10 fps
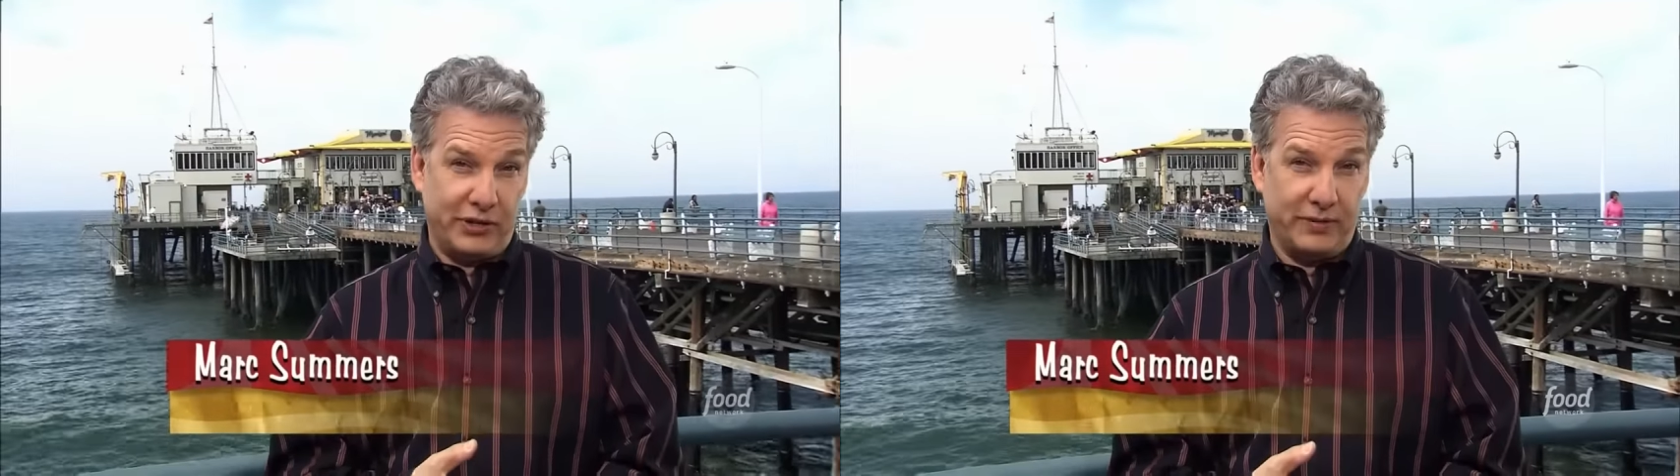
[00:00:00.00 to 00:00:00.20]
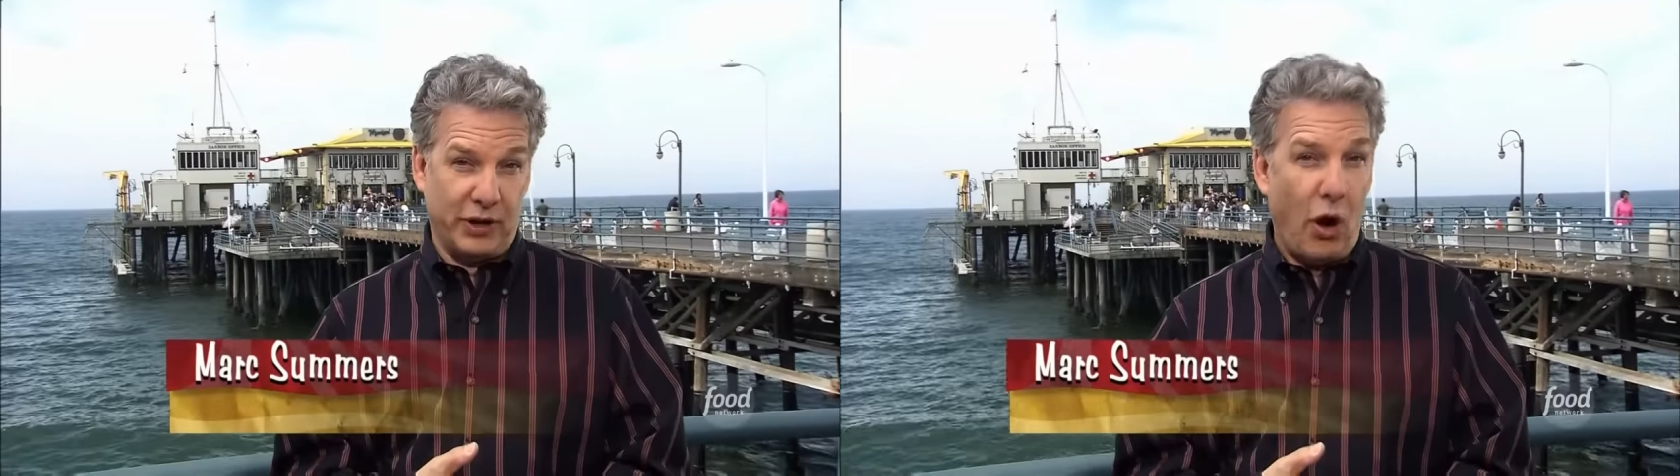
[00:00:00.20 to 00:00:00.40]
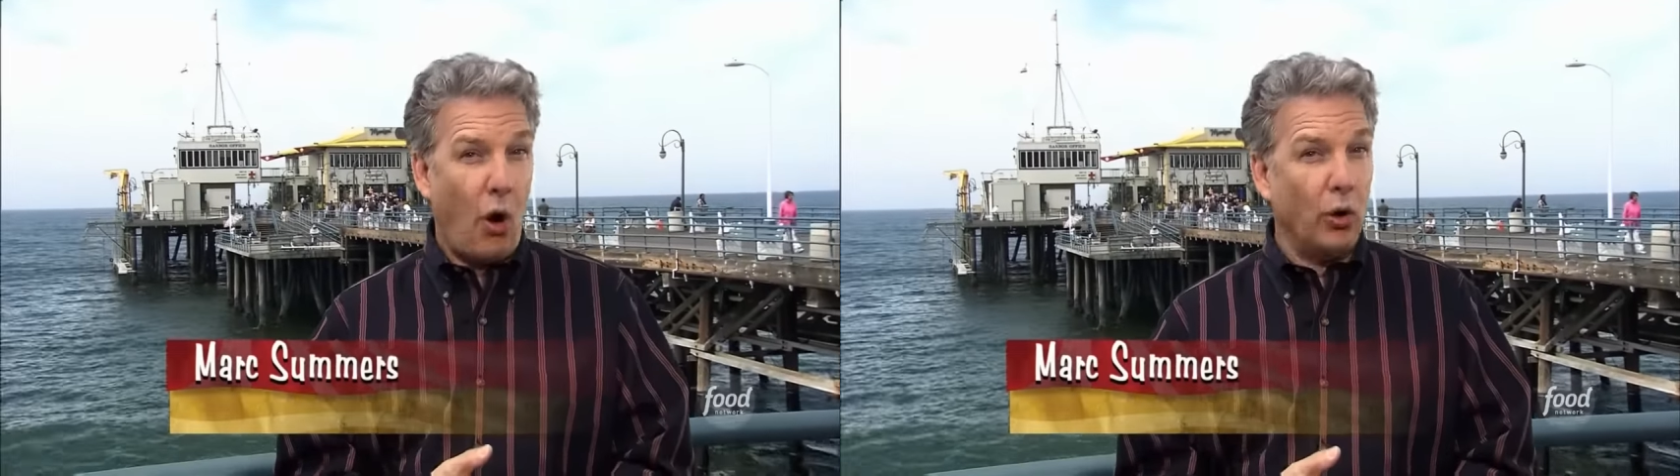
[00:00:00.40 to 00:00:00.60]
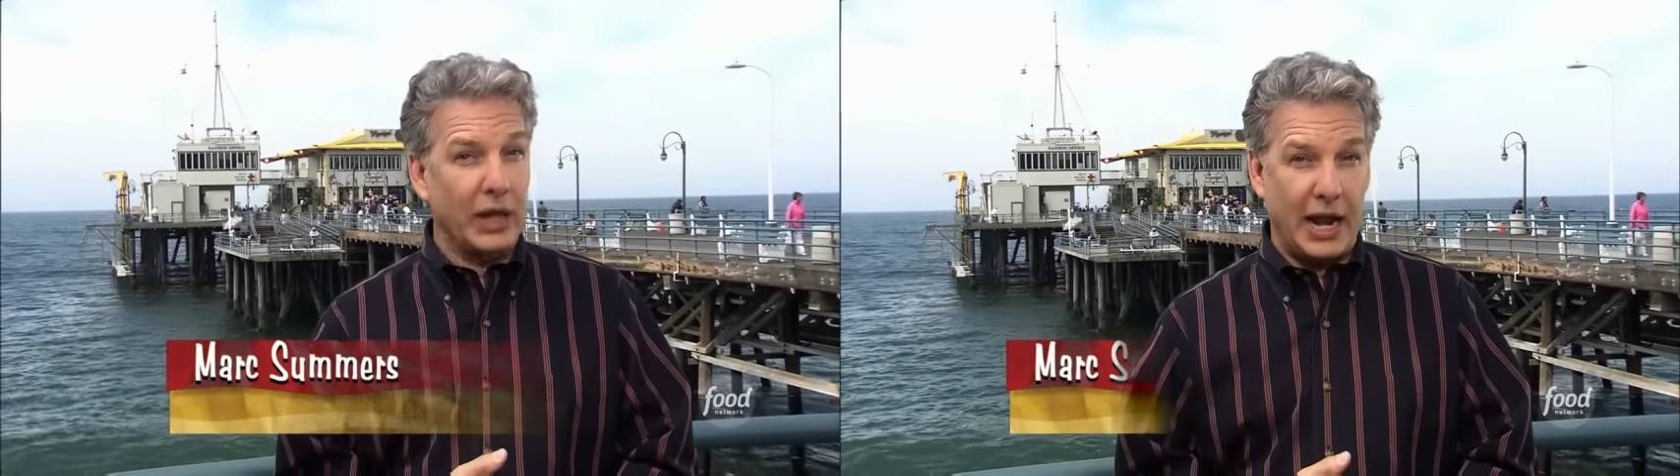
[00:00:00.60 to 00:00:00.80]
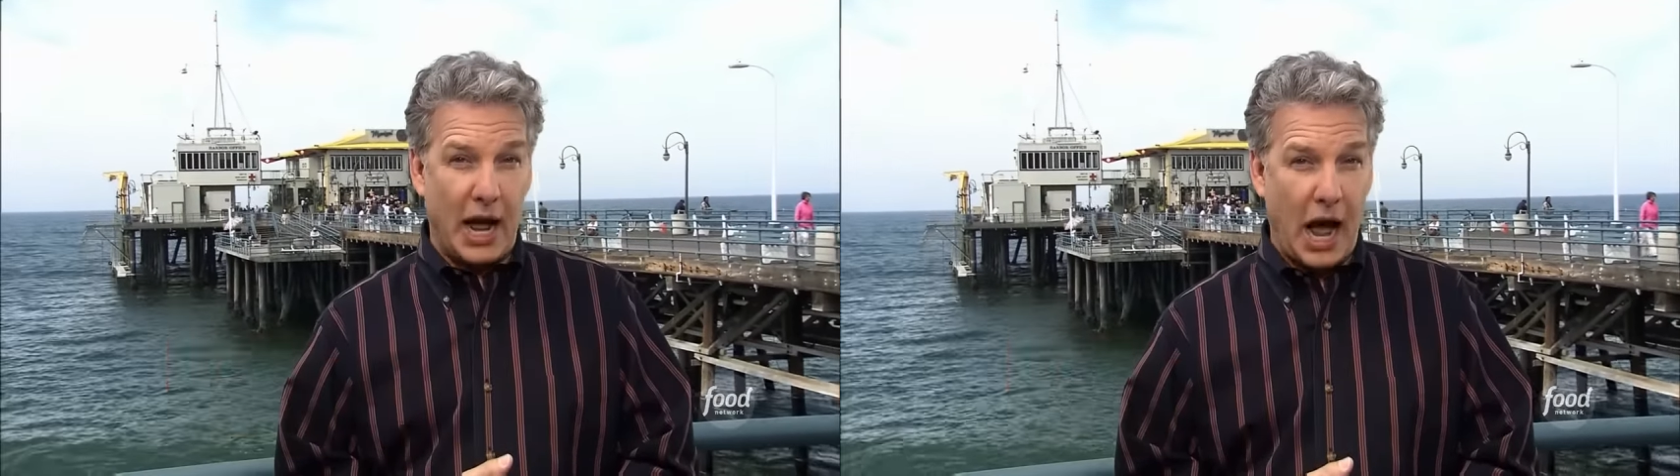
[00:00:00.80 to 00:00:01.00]
that serves a
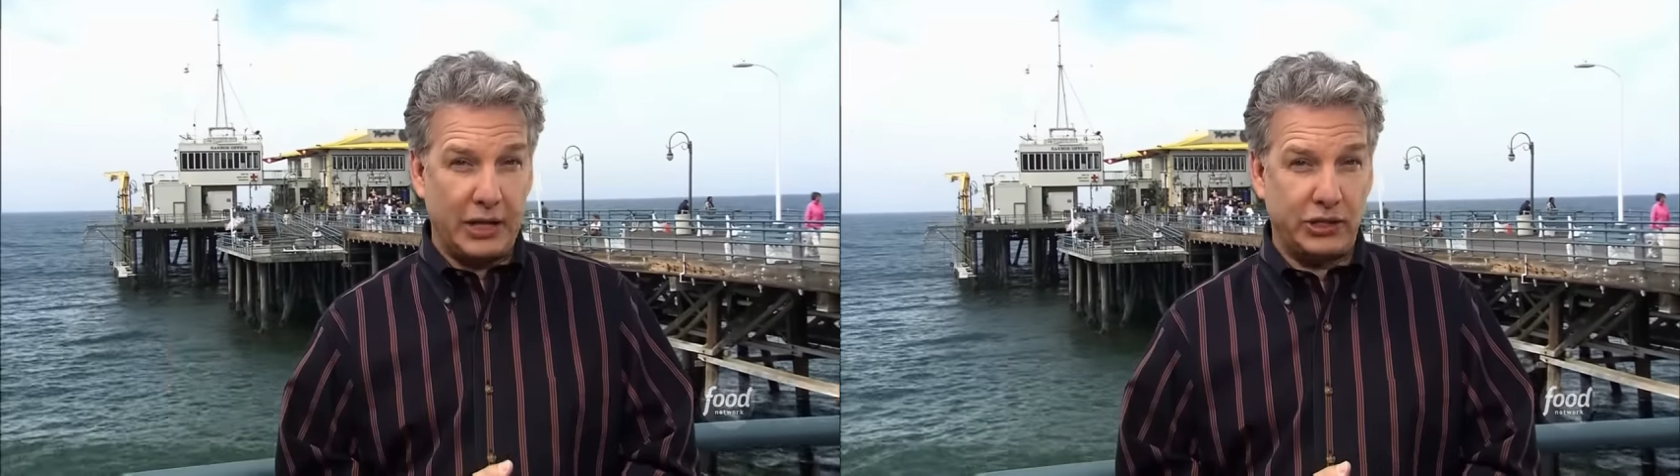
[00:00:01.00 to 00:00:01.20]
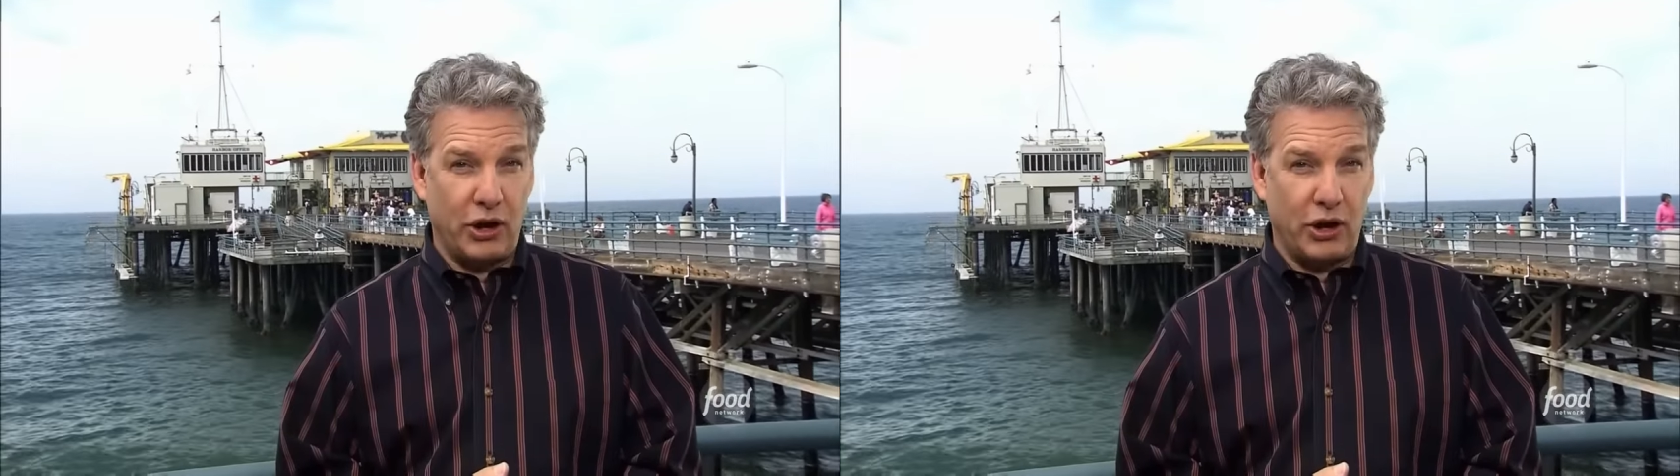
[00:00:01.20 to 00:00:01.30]
whole lot of hot